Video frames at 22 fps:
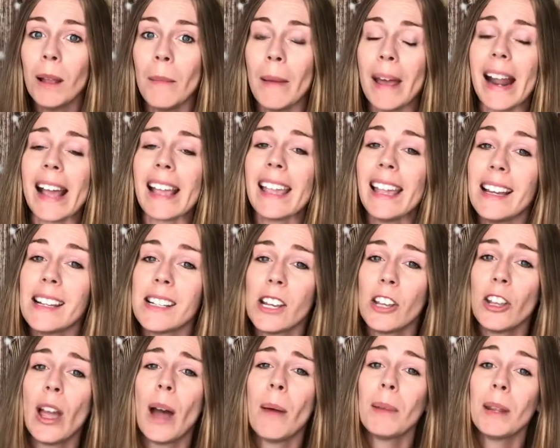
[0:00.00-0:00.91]
And I can't tell you
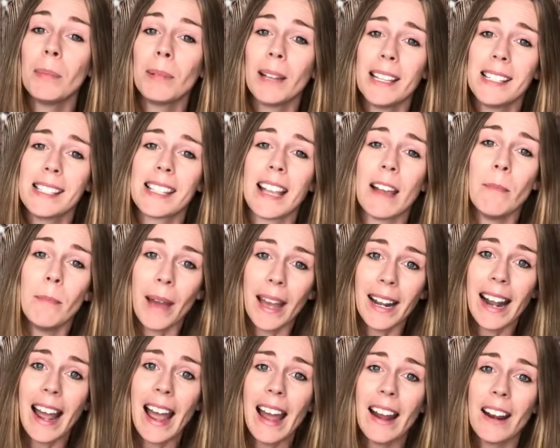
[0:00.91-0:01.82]
how many places I've been
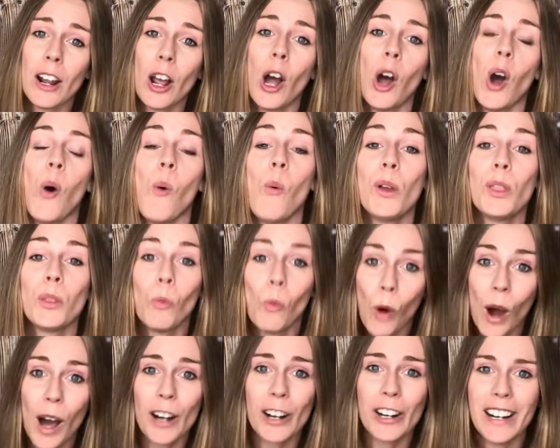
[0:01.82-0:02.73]
at with
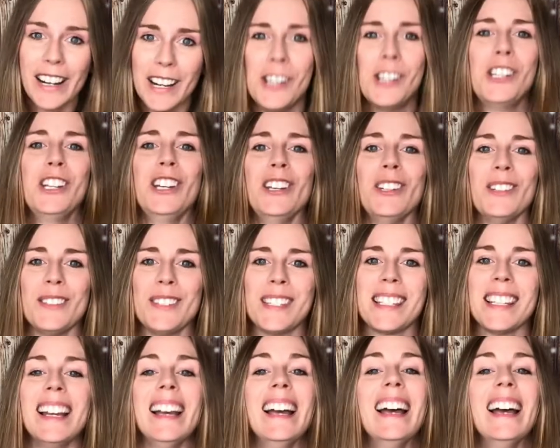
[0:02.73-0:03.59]
water issues.